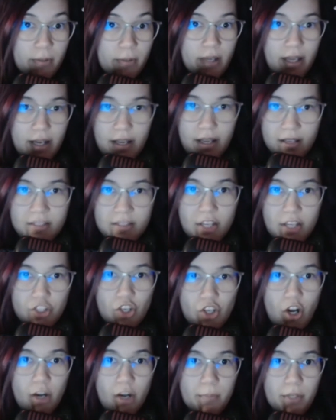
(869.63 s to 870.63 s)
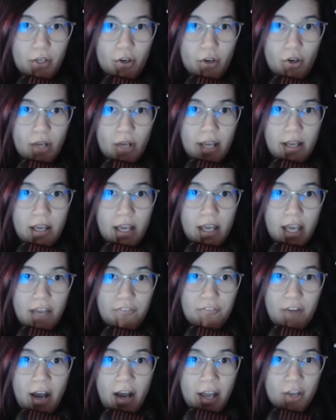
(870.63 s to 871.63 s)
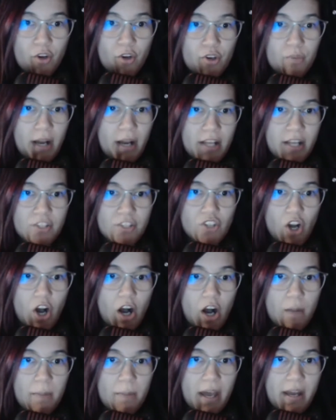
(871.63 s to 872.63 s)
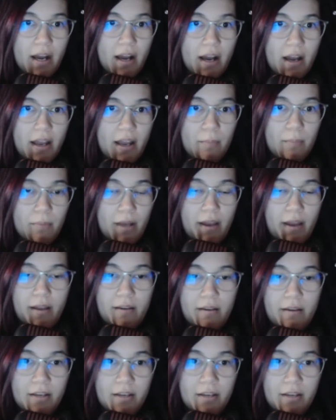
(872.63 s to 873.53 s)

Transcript: It is a job, you know. Like if I go to my job and I'm like,